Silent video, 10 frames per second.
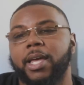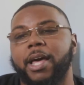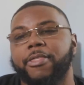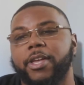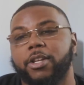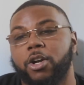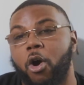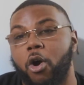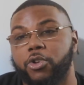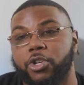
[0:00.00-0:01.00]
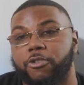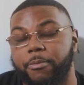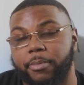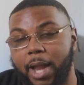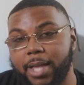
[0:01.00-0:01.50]
And I think the culture
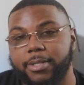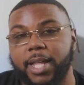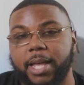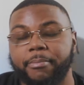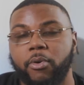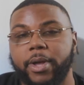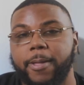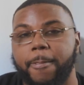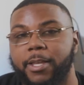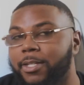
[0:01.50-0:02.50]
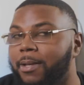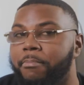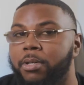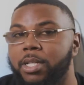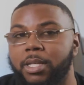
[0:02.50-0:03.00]
from that standpoint is
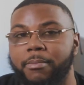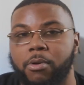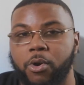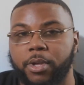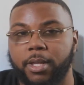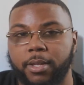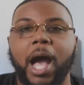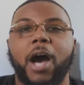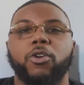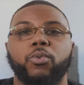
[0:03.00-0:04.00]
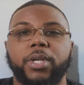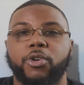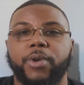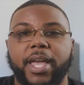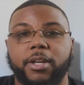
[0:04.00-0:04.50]
completely broken. How do we
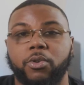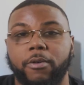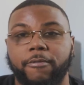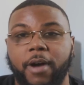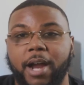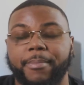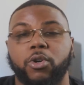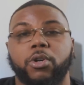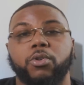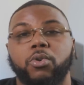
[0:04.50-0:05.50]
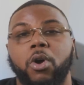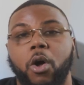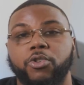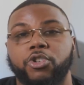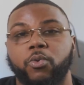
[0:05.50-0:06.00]
create a new environment or a new
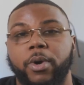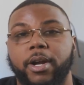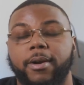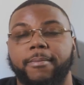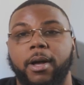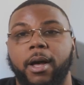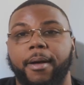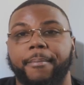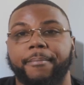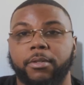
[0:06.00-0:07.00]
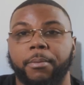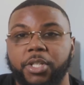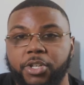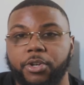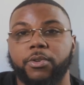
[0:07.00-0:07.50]
culture where the
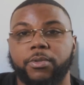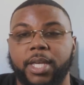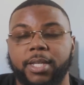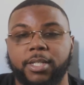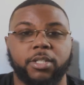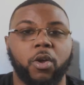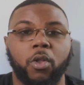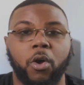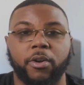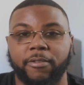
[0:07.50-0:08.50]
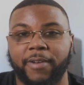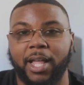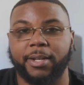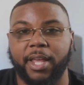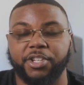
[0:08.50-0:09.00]
material things is no longer the
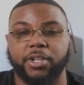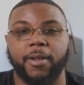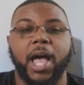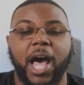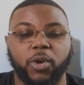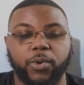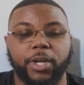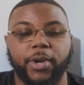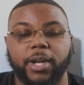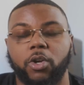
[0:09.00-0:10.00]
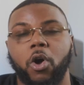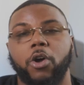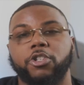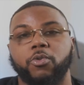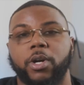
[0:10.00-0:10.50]
validation? How do we create a
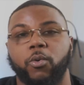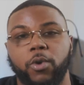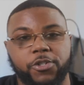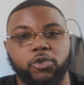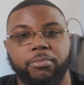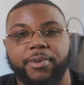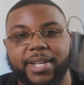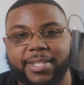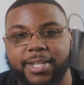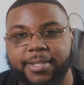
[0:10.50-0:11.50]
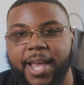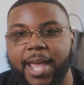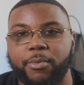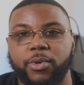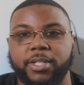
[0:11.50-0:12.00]
culture where what you bring to the
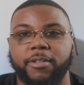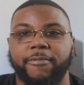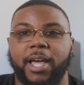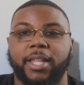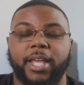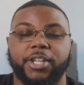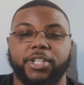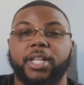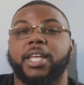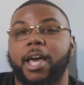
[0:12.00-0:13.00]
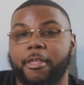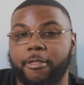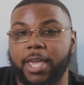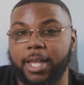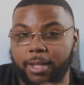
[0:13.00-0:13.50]
table is the validation? And I
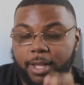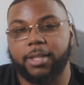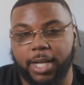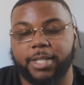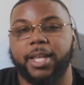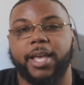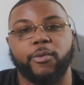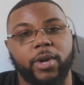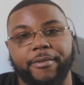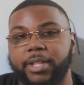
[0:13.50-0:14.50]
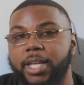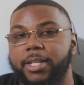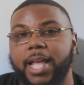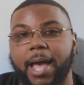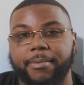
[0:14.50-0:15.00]
think, like I said, with everything
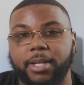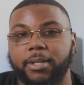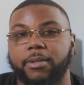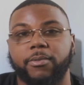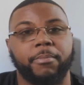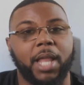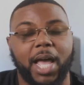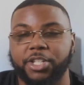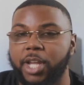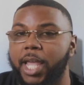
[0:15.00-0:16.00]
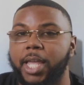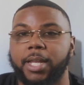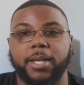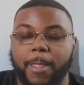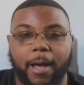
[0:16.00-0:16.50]
that's happening,
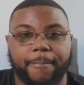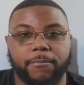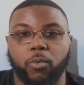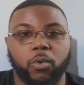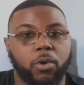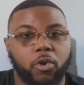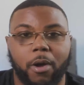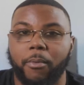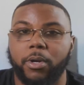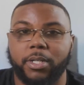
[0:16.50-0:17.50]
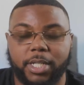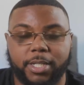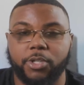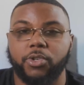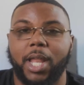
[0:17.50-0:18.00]
blockchain, the world going more
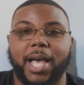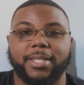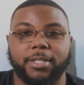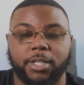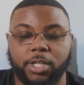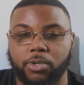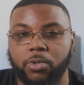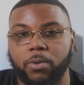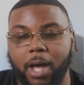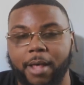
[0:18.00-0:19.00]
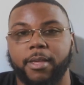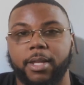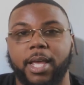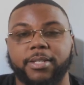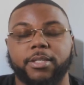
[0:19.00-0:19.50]
decentralized and digital, I think
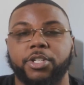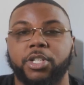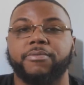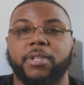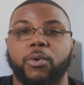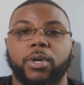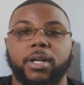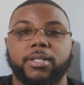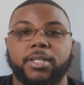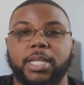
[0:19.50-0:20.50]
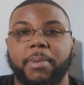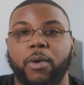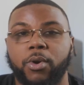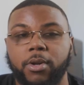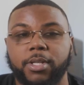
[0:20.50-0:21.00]
that's the shift that we're gonna see, man.
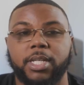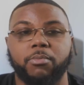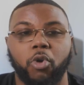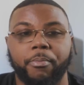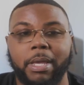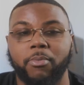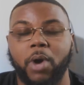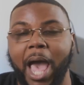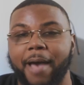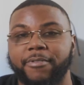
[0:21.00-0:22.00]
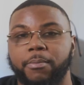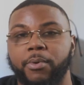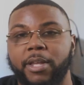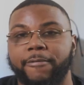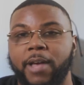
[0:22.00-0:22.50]
We're gonna see more people have to
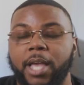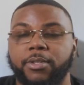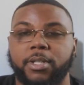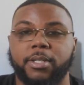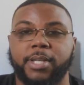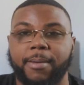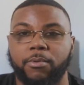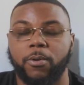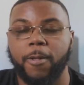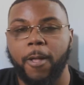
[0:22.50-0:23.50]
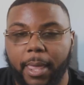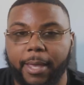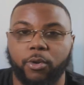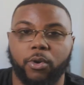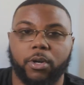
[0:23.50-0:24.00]
bring value to the table
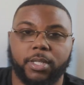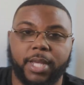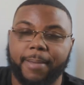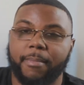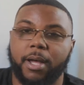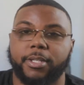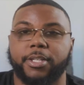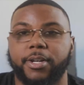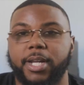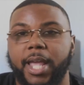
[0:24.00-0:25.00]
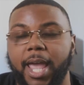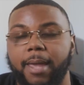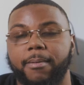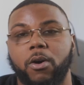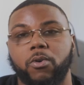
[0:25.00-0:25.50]
in order to take monetary
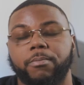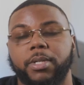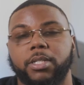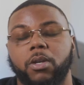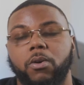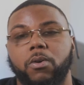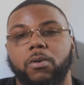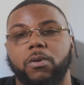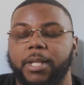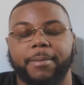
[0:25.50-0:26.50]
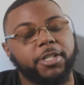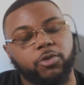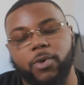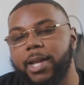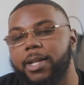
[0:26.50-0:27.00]
gain home. And so I'm just
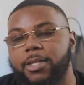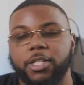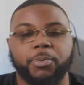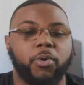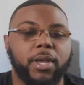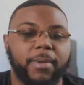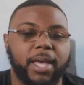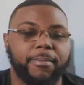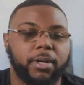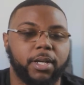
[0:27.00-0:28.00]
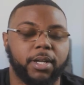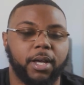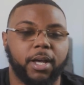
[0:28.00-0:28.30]
ranting at this point, man, but